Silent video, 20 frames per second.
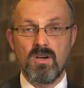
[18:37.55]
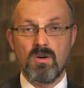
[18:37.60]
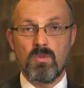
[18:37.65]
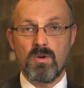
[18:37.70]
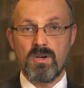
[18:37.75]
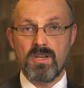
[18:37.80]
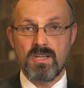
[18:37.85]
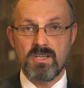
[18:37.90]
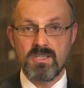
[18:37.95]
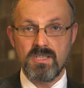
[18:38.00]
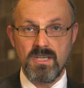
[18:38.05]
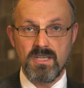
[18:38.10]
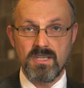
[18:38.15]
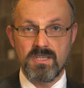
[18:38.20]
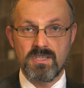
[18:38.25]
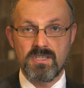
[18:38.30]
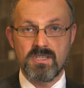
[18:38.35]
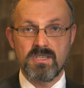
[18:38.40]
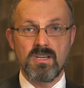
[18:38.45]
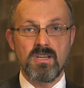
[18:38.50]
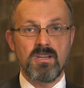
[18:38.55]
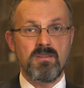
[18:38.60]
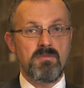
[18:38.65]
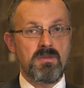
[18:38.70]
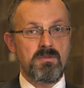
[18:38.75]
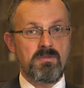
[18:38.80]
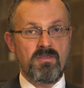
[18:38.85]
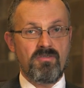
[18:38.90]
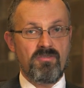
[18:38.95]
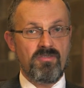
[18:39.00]
what exists
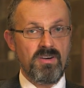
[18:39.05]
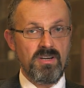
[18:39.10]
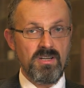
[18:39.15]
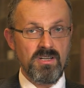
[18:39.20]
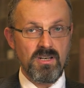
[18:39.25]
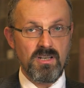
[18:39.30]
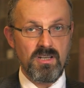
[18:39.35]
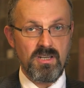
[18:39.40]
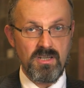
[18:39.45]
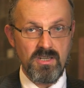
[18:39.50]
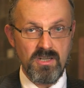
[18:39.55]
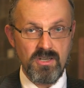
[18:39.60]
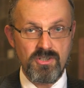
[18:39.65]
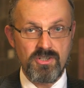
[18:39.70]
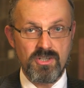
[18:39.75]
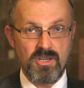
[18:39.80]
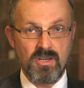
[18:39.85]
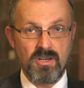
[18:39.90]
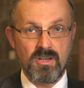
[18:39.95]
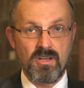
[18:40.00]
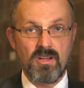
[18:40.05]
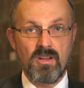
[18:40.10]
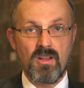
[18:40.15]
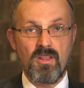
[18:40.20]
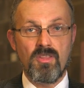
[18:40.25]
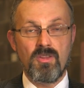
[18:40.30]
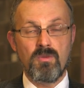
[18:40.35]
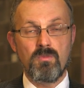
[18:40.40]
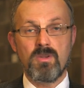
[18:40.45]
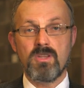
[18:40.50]
may be far larger
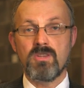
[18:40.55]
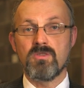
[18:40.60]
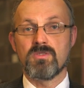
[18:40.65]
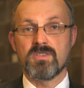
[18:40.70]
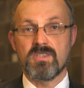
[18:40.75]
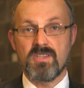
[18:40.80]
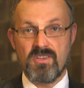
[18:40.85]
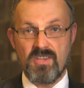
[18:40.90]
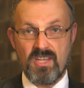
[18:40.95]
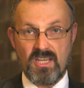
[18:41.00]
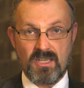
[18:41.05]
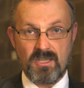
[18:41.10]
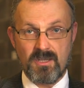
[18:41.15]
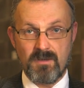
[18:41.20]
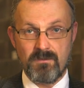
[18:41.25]
than we used to think.